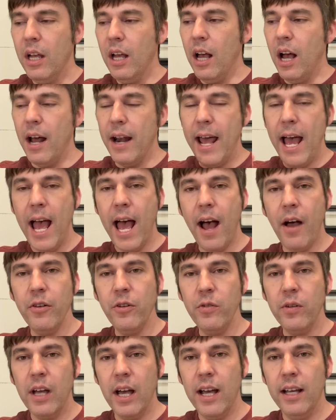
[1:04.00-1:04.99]
on how
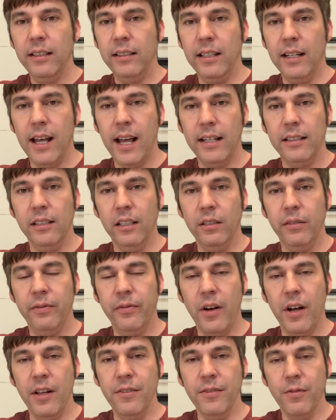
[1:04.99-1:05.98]
you guys could access
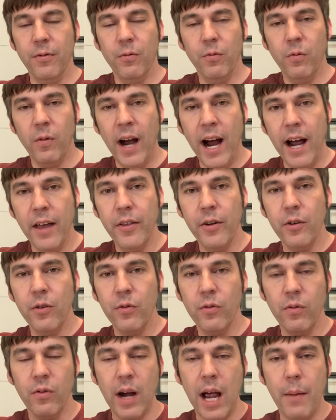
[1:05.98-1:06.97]
funds
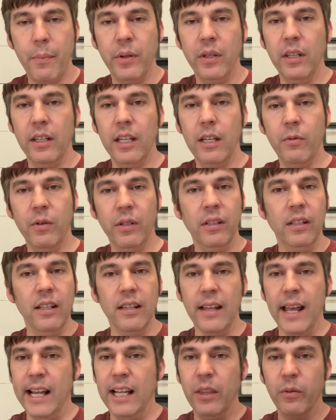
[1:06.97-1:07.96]
rather rapidly
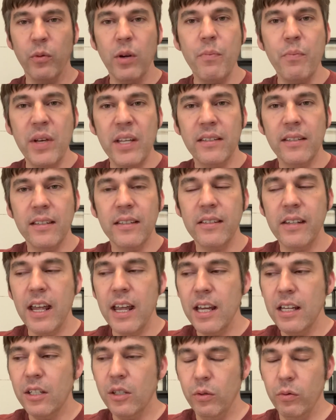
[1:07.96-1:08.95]
within like three business
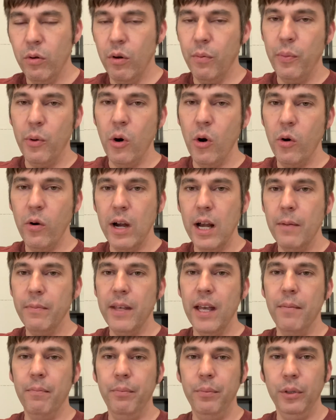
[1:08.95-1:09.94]
days through a program
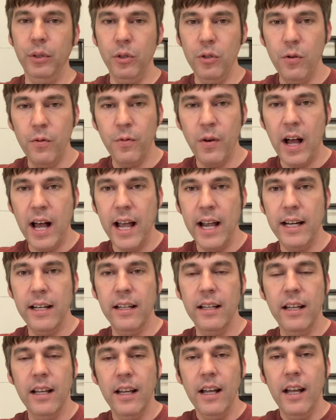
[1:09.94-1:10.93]
that
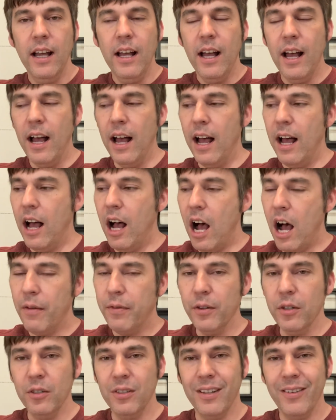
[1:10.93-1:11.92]
Bluevine uh,
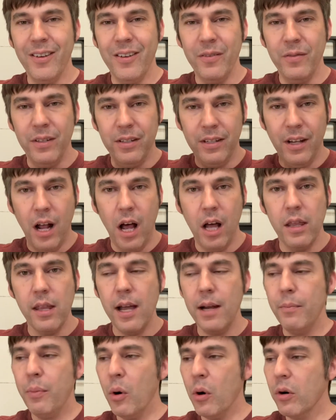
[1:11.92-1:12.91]
offers. It's an
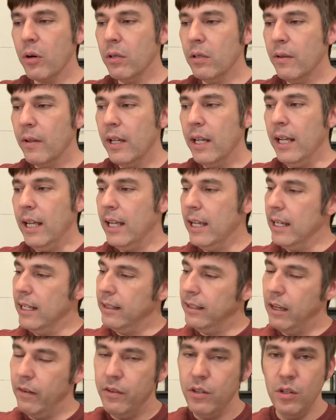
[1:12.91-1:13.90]
online portal.
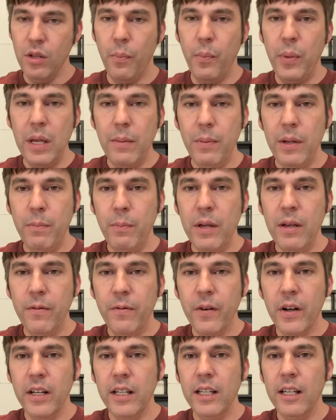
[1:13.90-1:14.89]
It's giving you the P P P
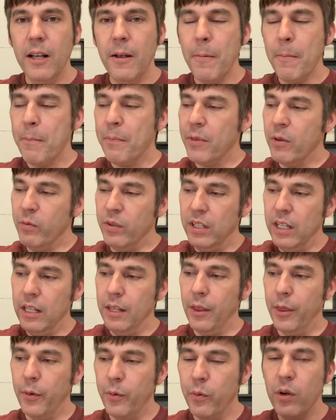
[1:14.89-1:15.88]
funding.
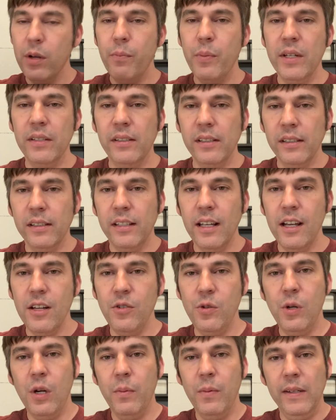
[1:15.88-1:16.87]
Within three business
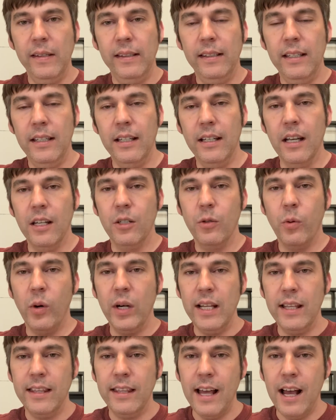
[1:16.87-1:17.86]
days, you could be seeing
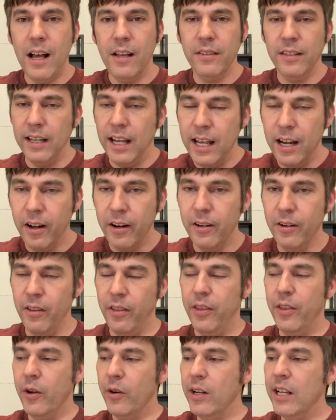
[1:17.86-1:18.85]
twenty thousand eight hundred
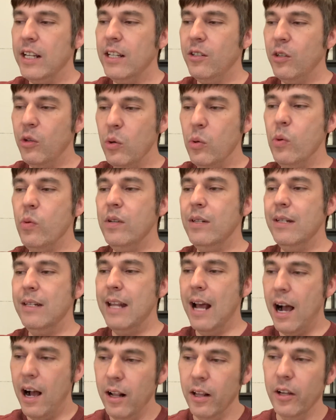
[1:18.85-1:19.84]
thirty-two
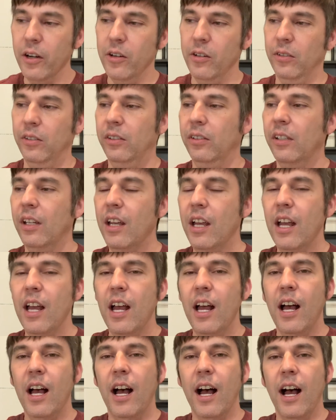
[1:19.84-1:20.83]
dollars.
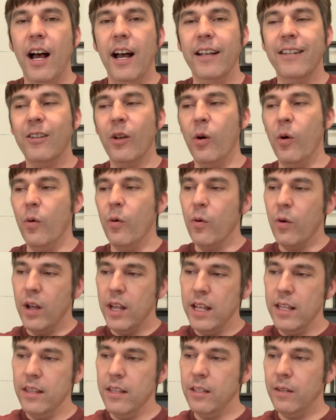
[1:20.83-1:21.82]
Uh, so
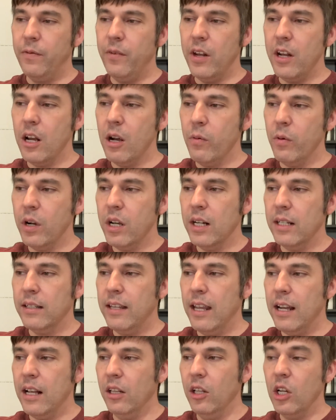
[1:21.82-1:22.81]
in this video, we're going to
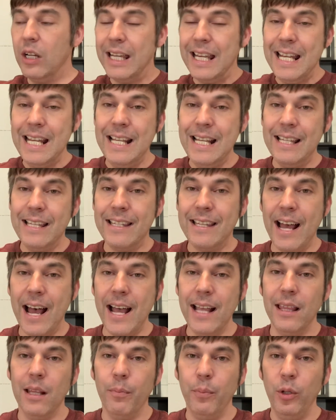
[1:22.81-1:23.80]
take a look
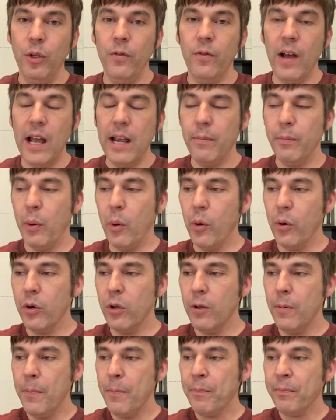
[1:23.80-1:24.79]
inside the Bluevine
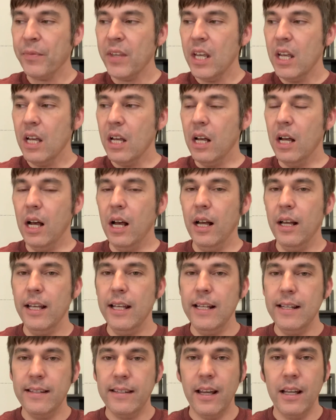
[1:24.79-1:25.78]
portal. Uh,
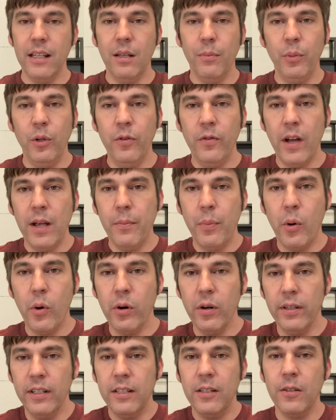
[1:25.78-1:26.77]
inside the Bluevine
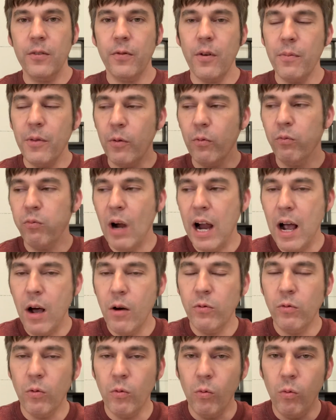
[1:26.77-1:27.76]
portal, this is from the
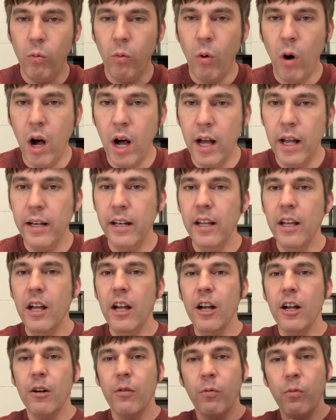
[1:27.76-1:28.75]
round one.
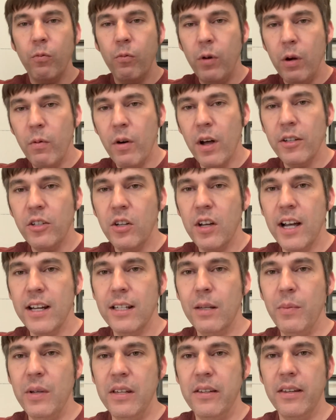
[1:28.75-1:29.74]
We want you
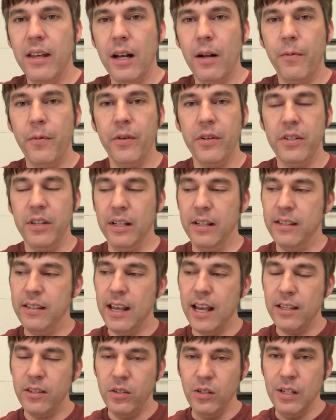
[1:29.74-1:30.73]
guys to be set up for
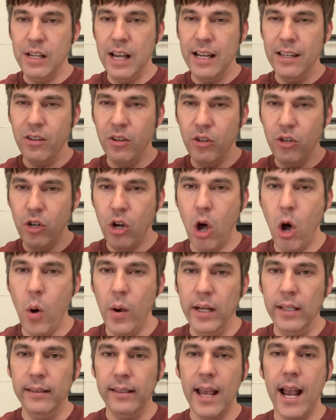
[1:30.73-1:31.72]
success so you guys know
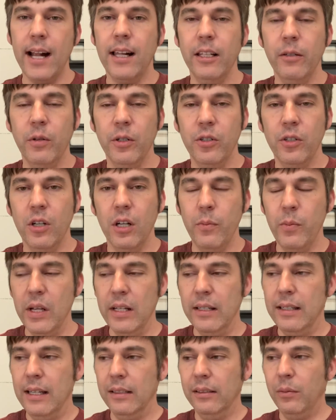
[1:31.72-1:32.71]
exactly what you're going to be
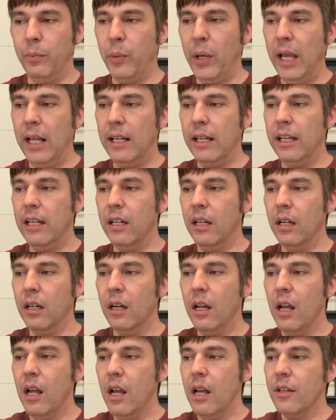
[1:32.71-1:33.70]
anticipating here.
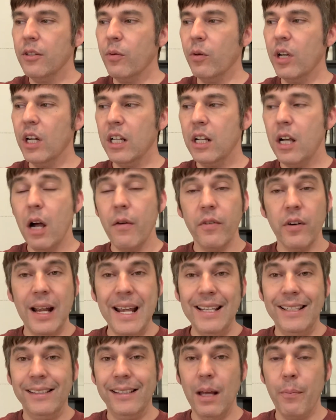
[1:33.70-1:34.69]
So we're going to cover
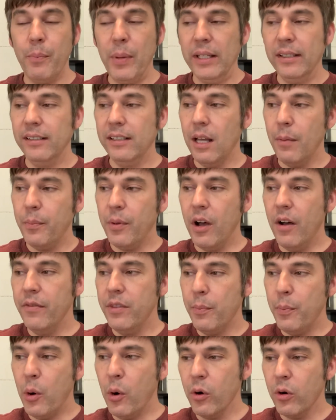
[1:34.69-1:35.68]
a step-by-step of
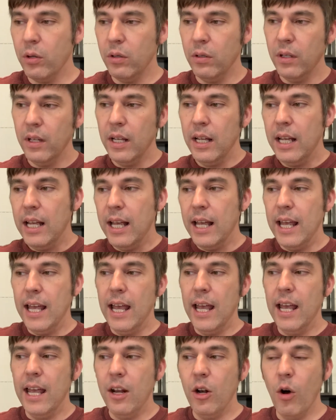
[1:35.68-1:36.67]
the portal, uh,
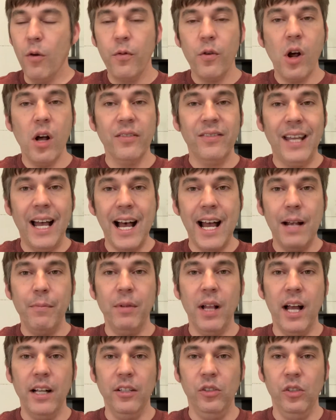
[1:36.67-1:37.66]
an overall
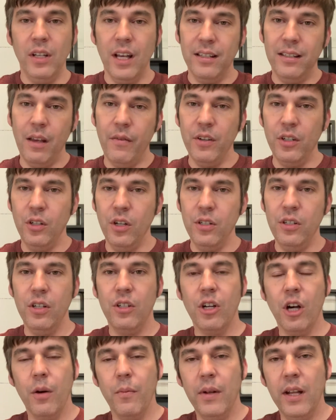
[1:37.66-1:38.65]
timeline so you guys have a good
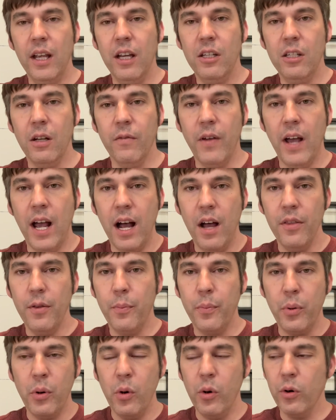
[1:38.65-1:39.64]
determination of how the
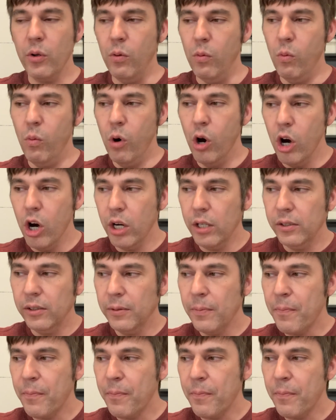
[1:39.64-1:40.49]
portal works.